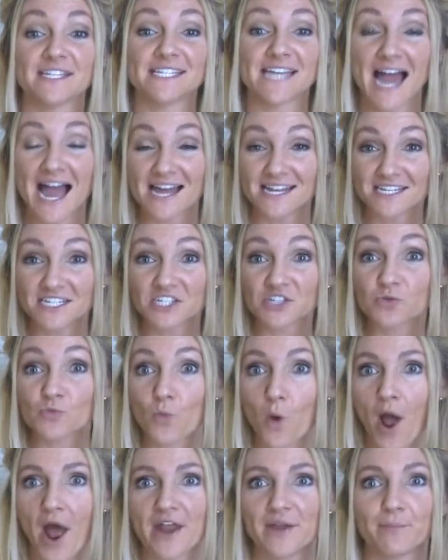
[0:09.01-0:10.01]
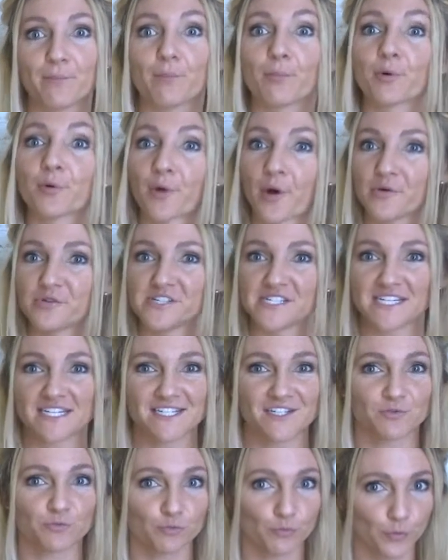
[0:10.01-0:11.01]
10-to-1
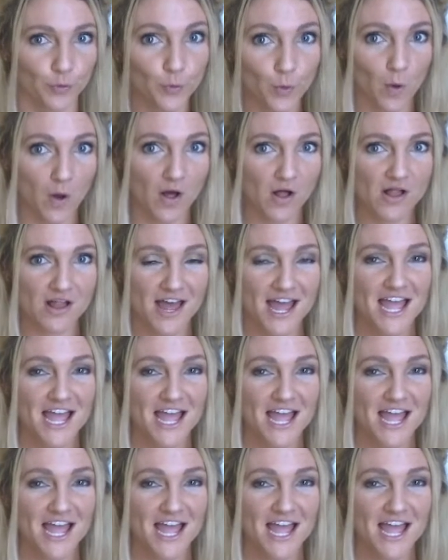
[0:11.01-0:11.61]
protein rule.